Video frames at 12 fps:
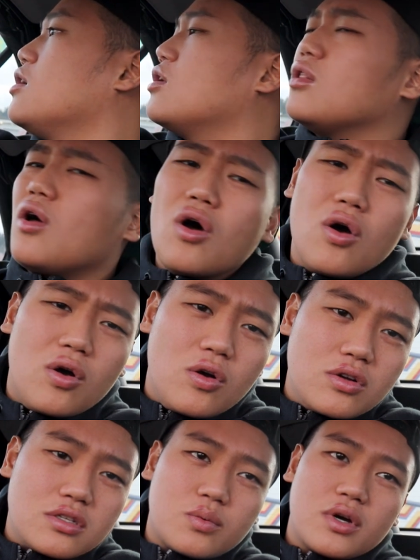
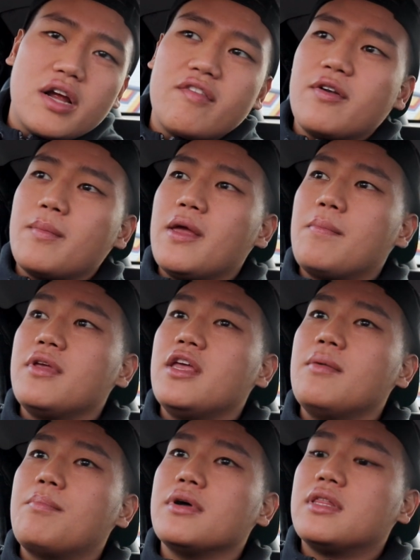clothes, whatever it may
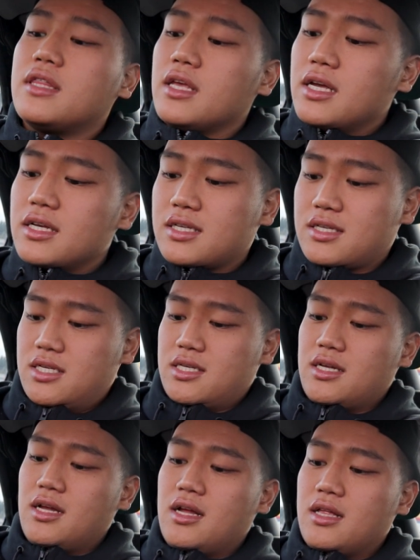be. But this
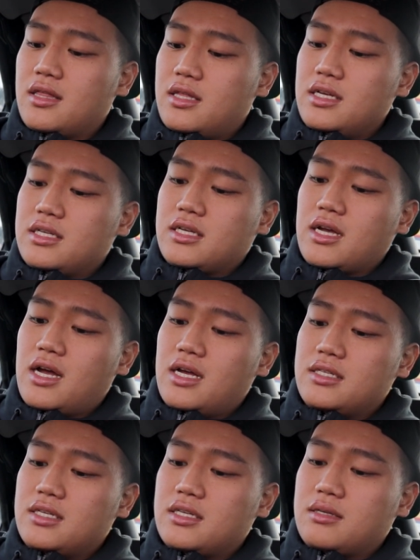
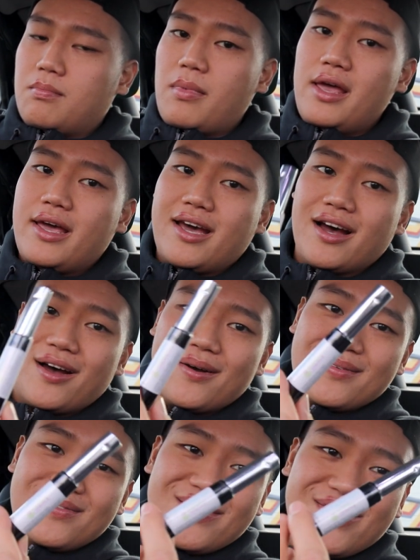guys, is
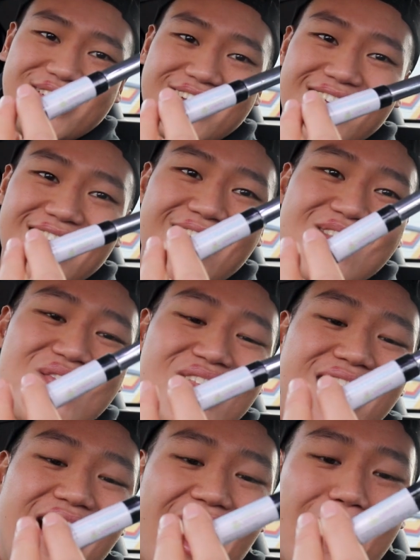makeup.
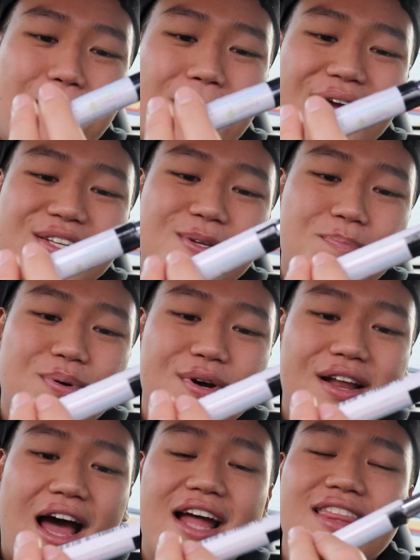I'm about to
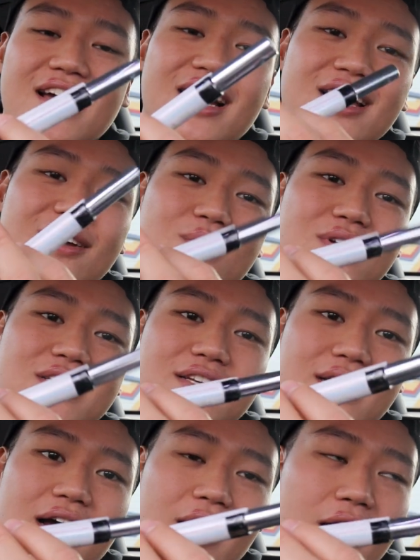put, I thought it was
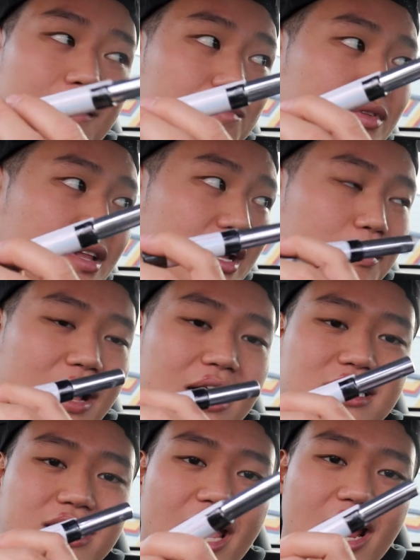a like
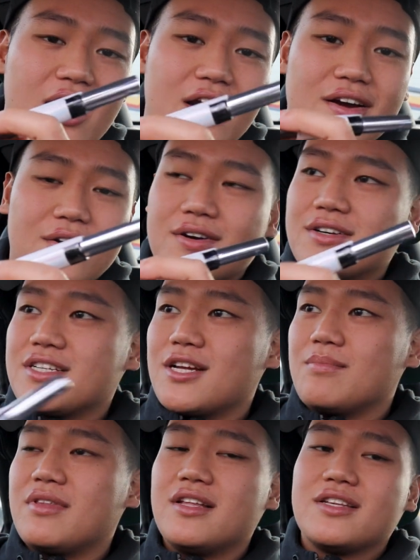mascara or
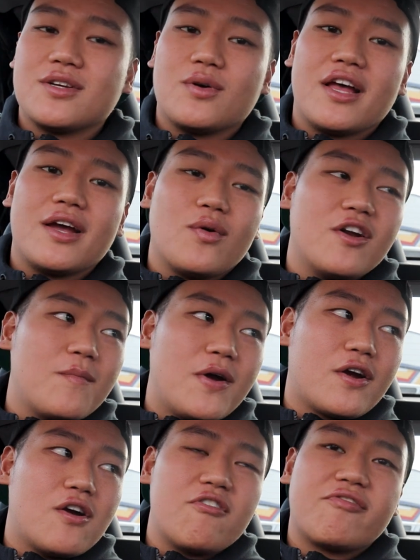something, so like one of
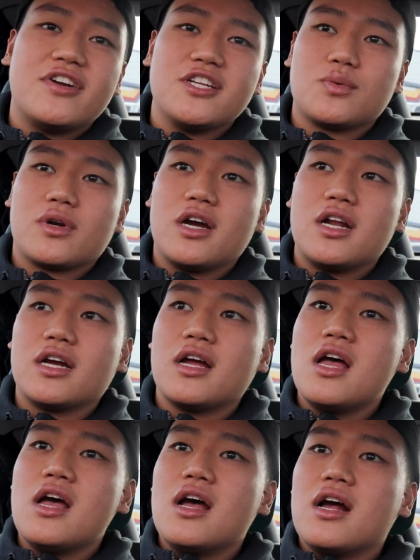my girlfriends were gonna
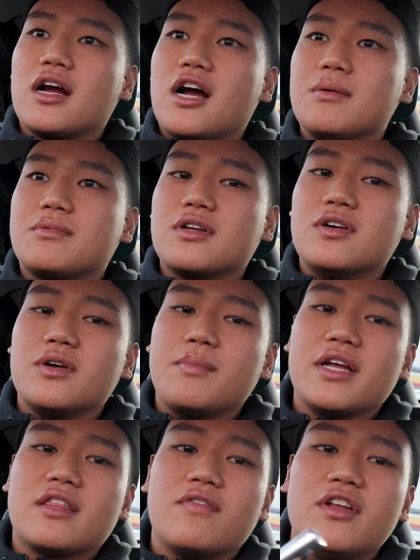come through and
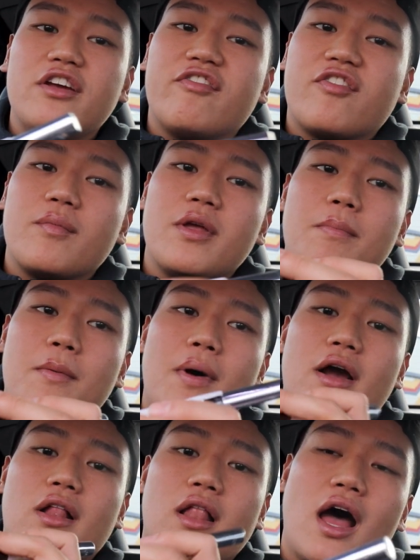make the video for me, but
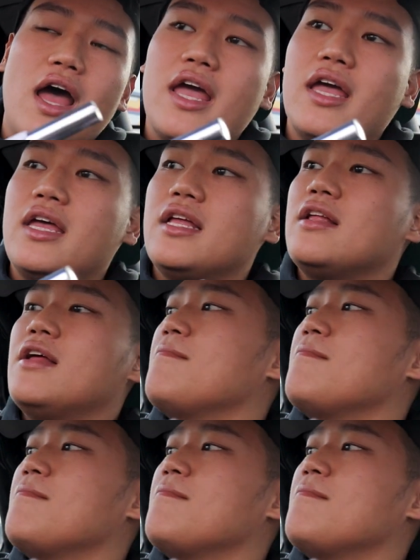my client